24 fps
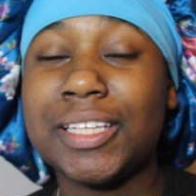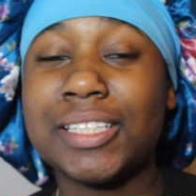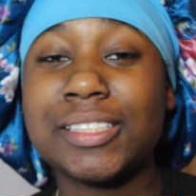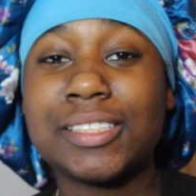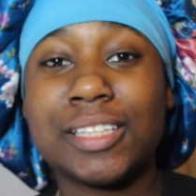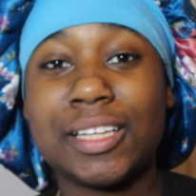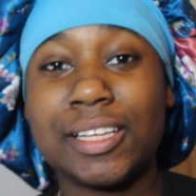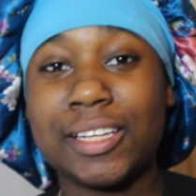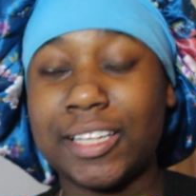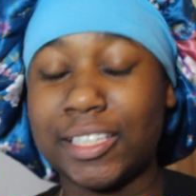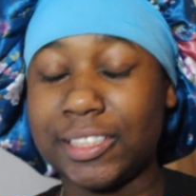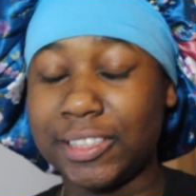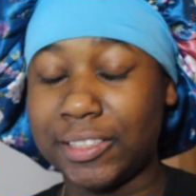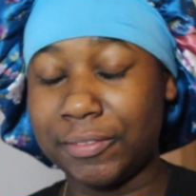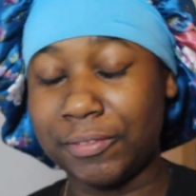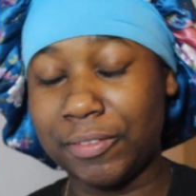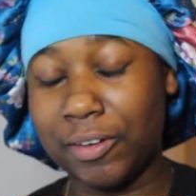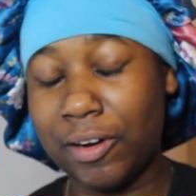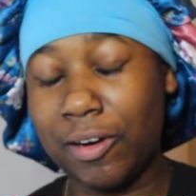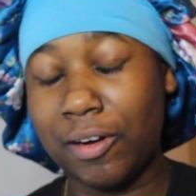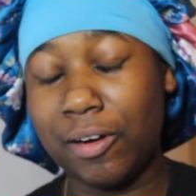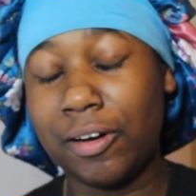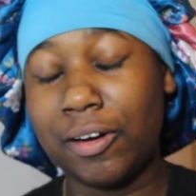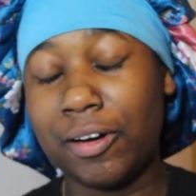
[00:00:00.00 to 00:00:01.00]
this collective
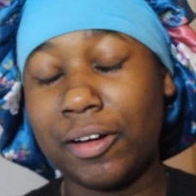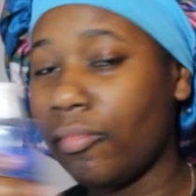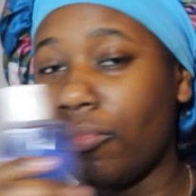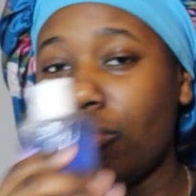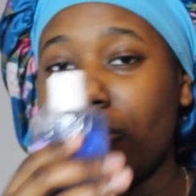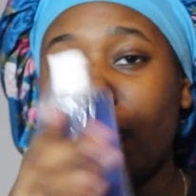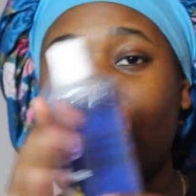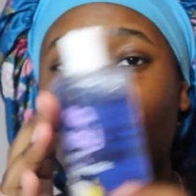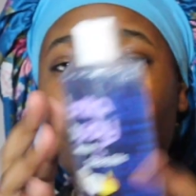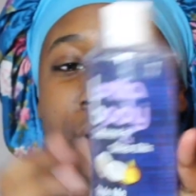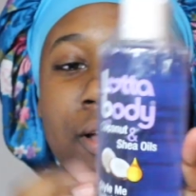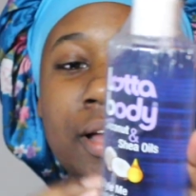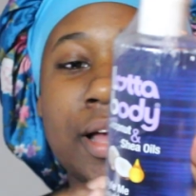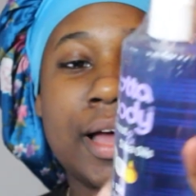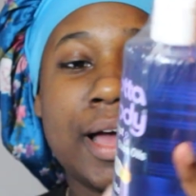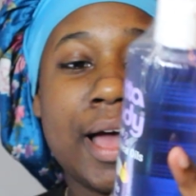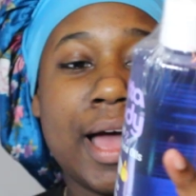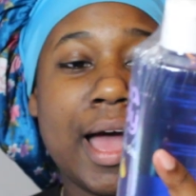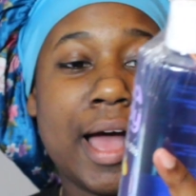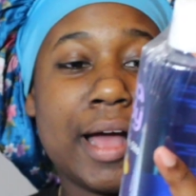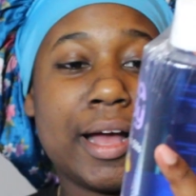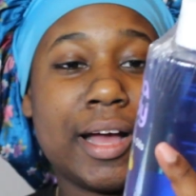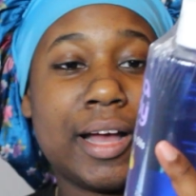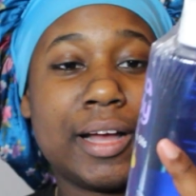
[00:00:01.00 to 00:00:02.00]
haul.
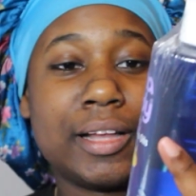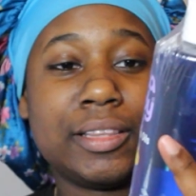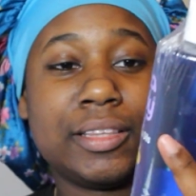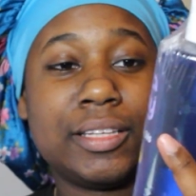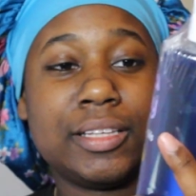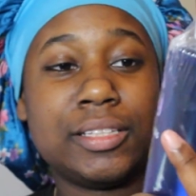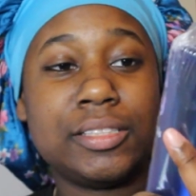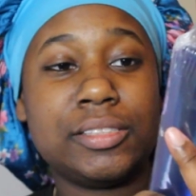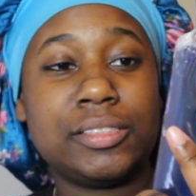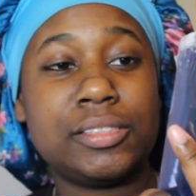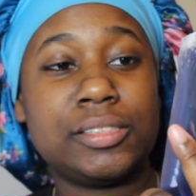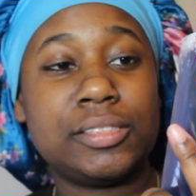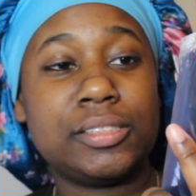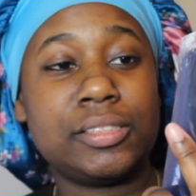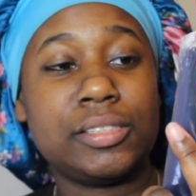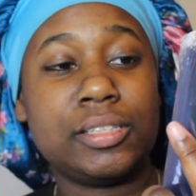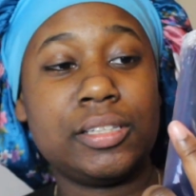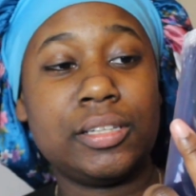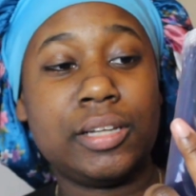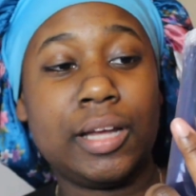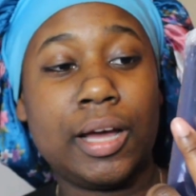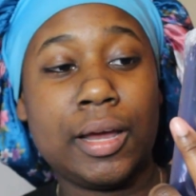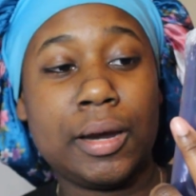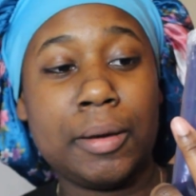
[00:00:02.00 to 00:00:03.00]
I got this
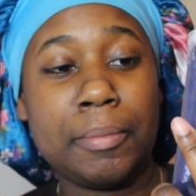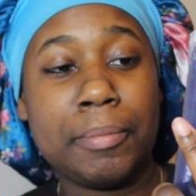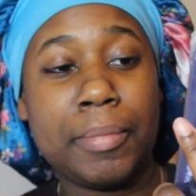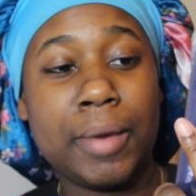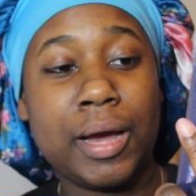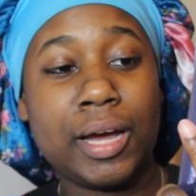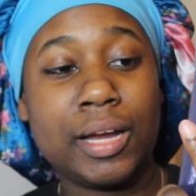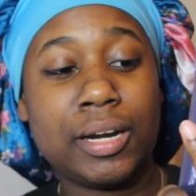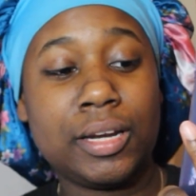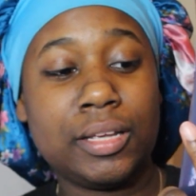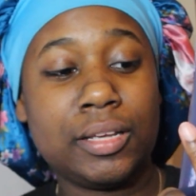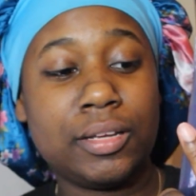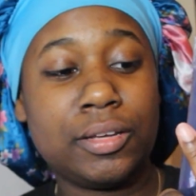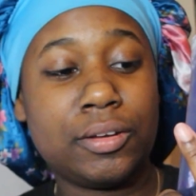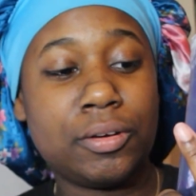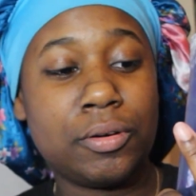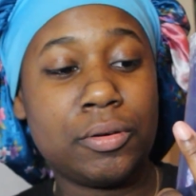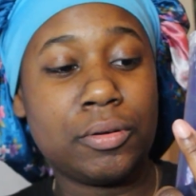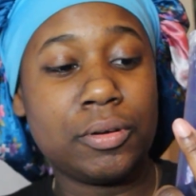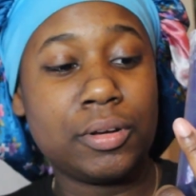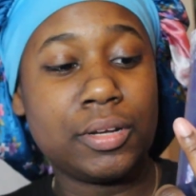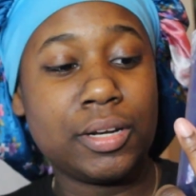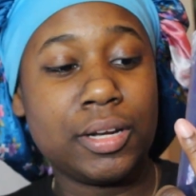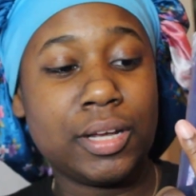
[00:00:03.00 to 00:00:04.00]
Lotta Body
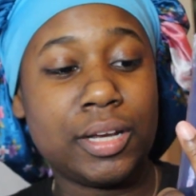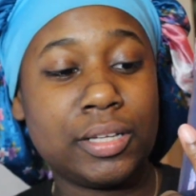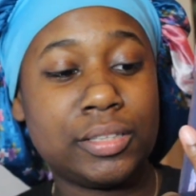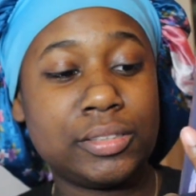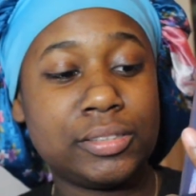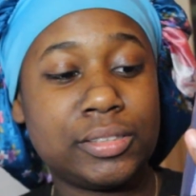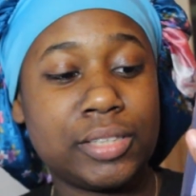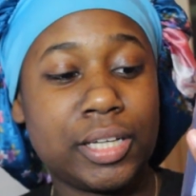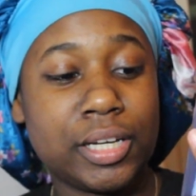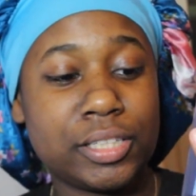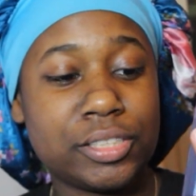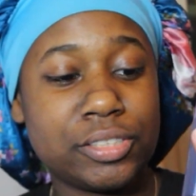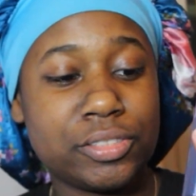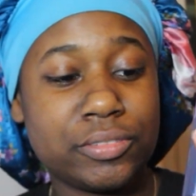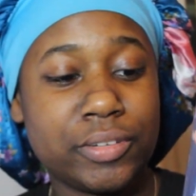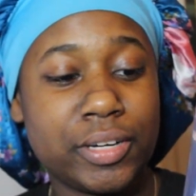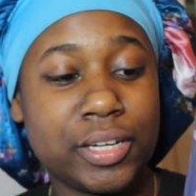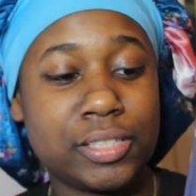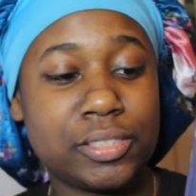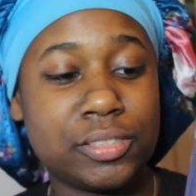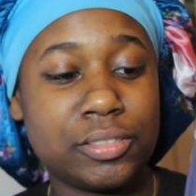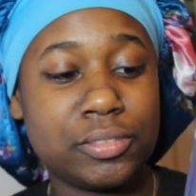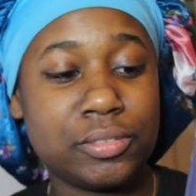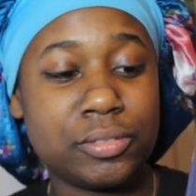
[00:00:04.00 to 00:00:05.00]
coconut
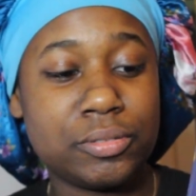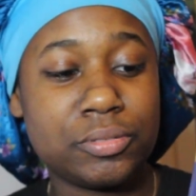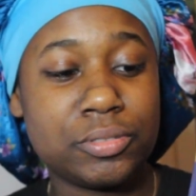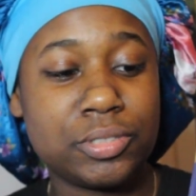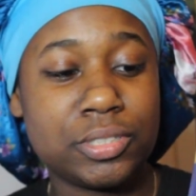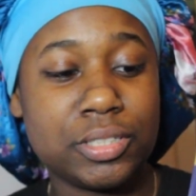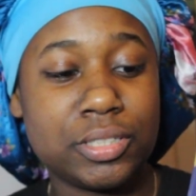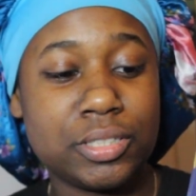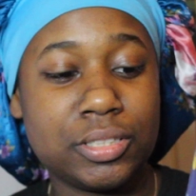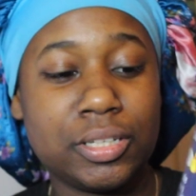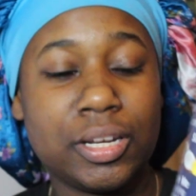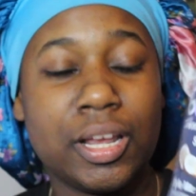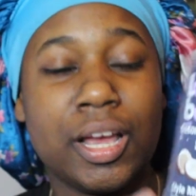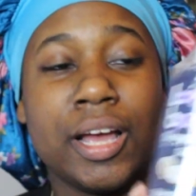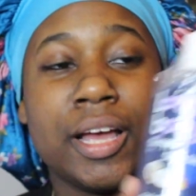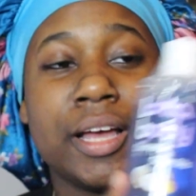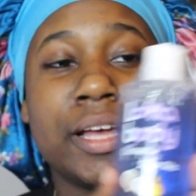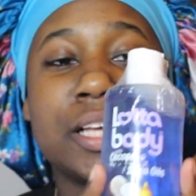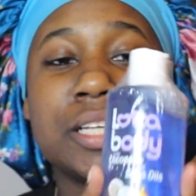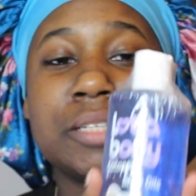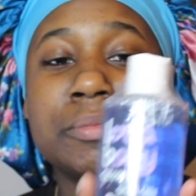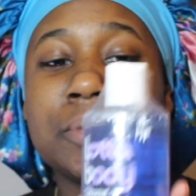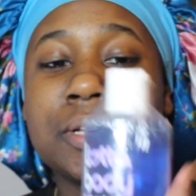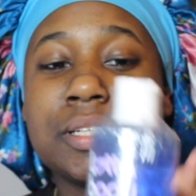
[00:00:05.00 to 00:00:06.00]
texturizing lotion.
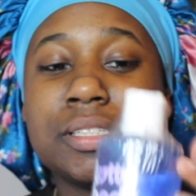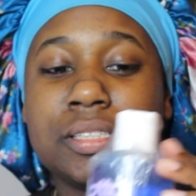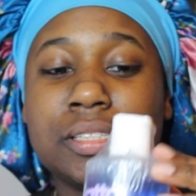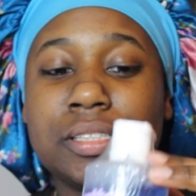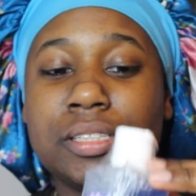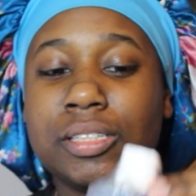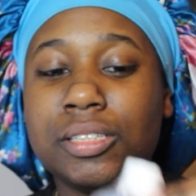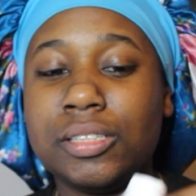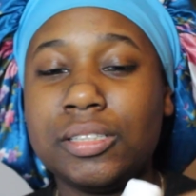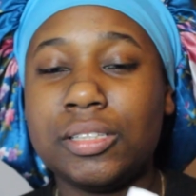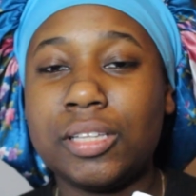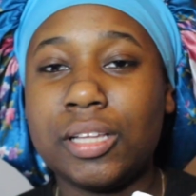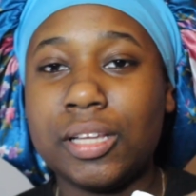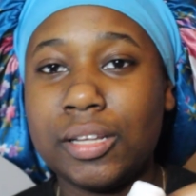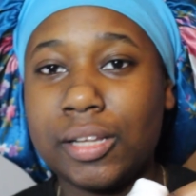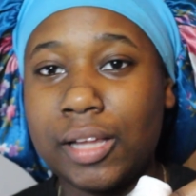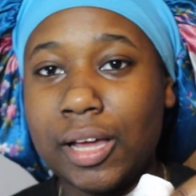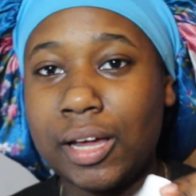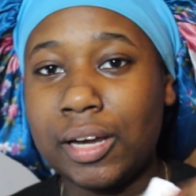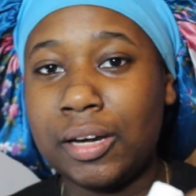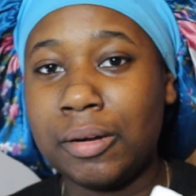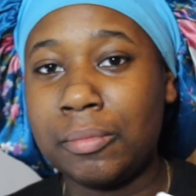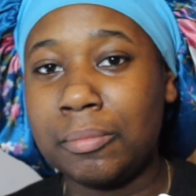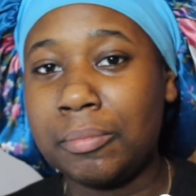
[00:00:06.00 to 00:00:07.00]
It's basically the
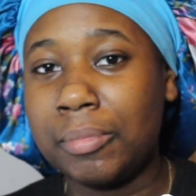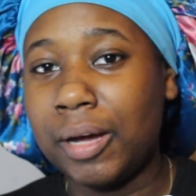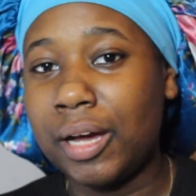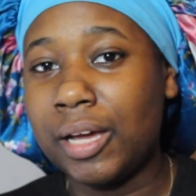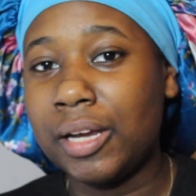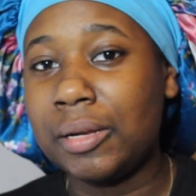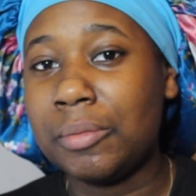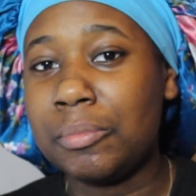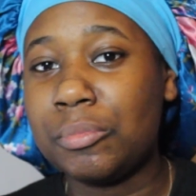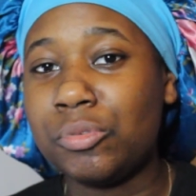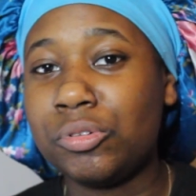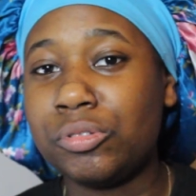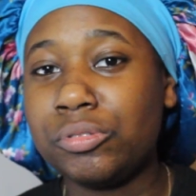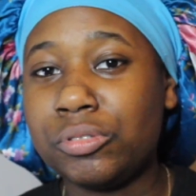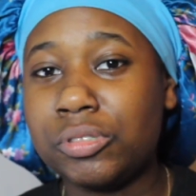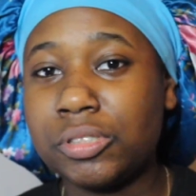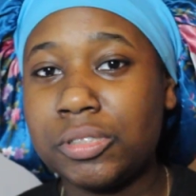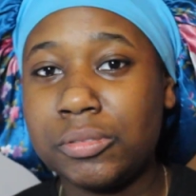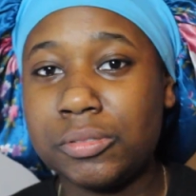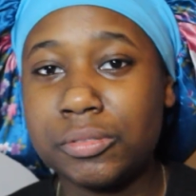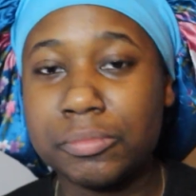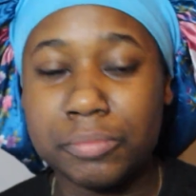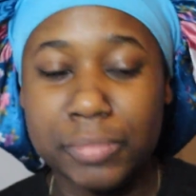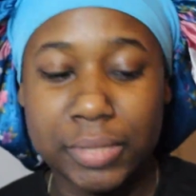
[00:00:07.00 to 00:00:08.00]
Lotta Body
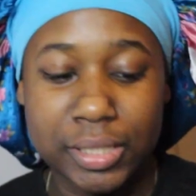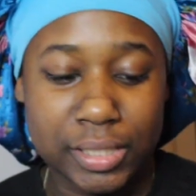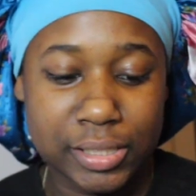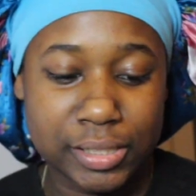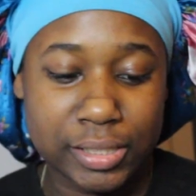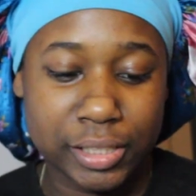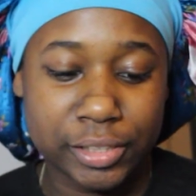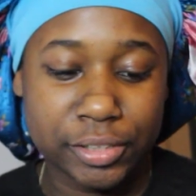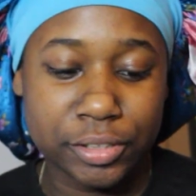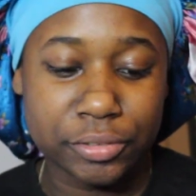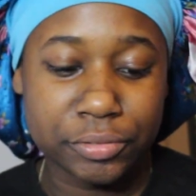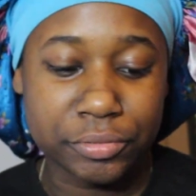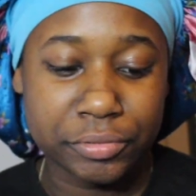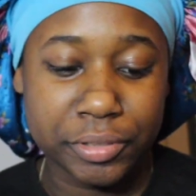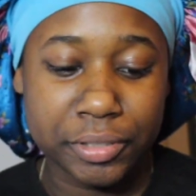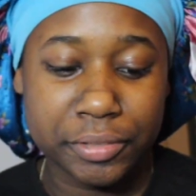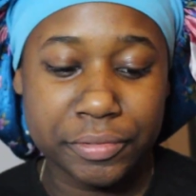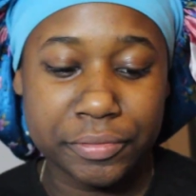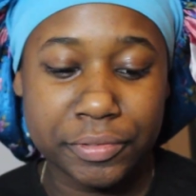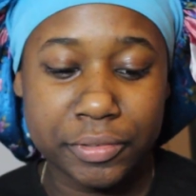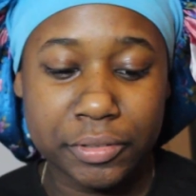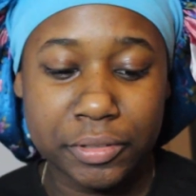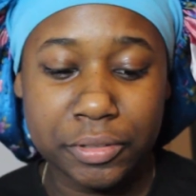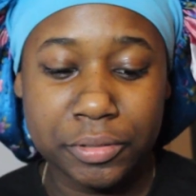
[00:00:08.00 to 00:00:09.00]
mousse, but it's like the
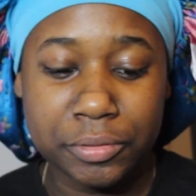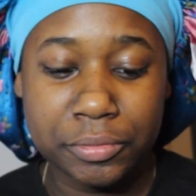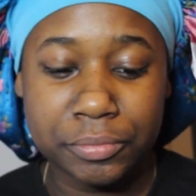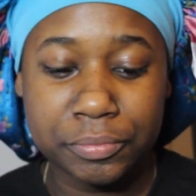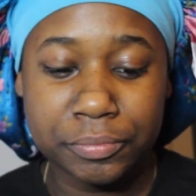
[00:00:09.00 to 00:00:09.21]
refill.